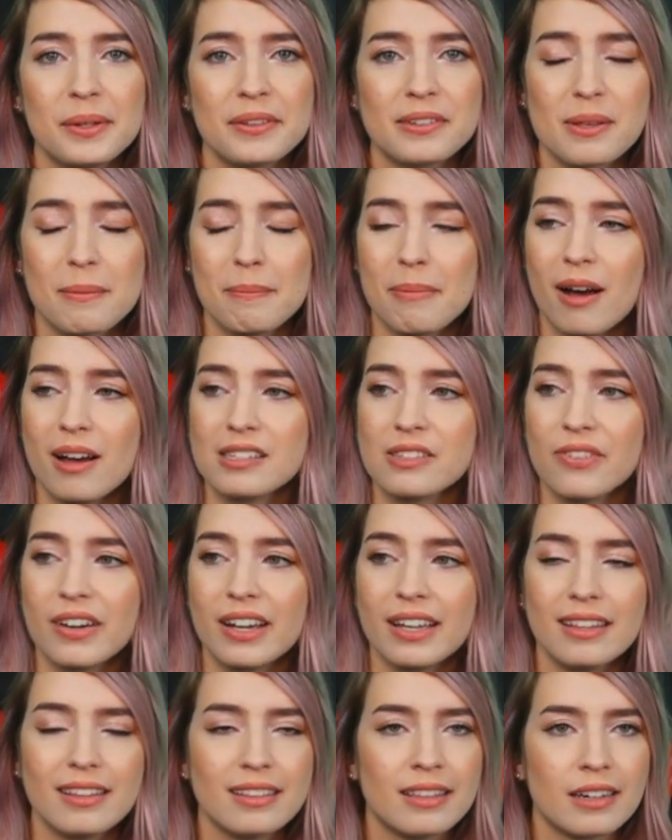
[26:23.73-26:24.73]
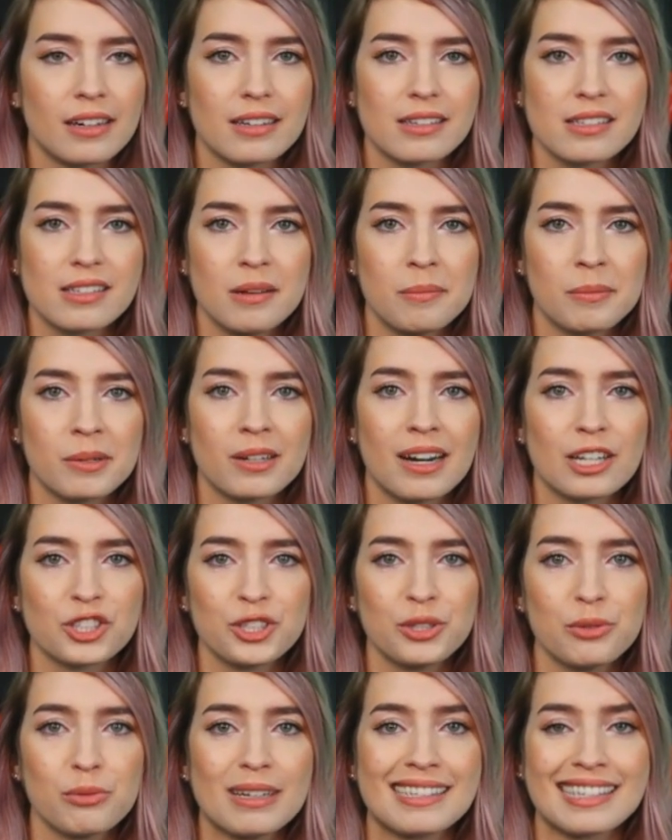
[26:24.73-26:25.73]
a boss fight, their summoner
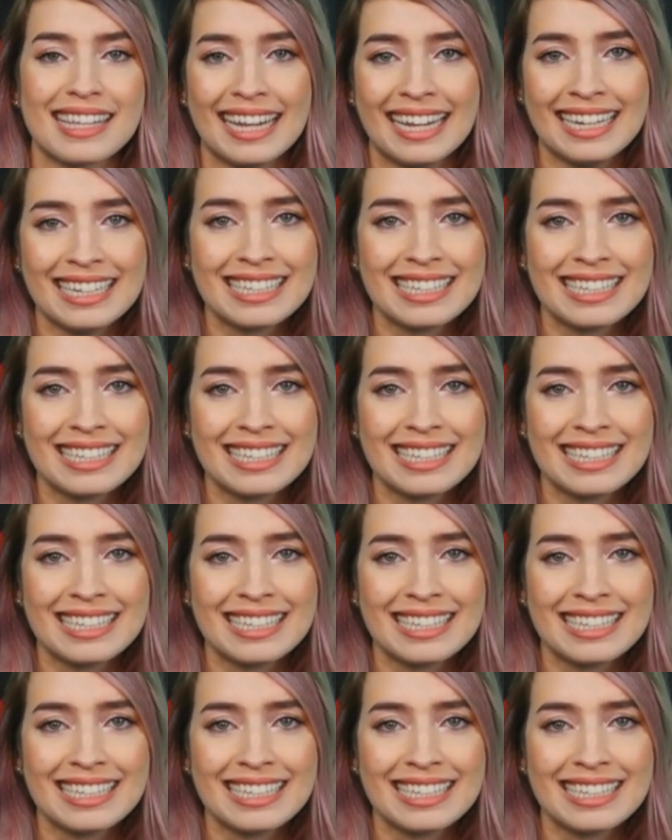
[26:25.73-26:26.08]
actually runs into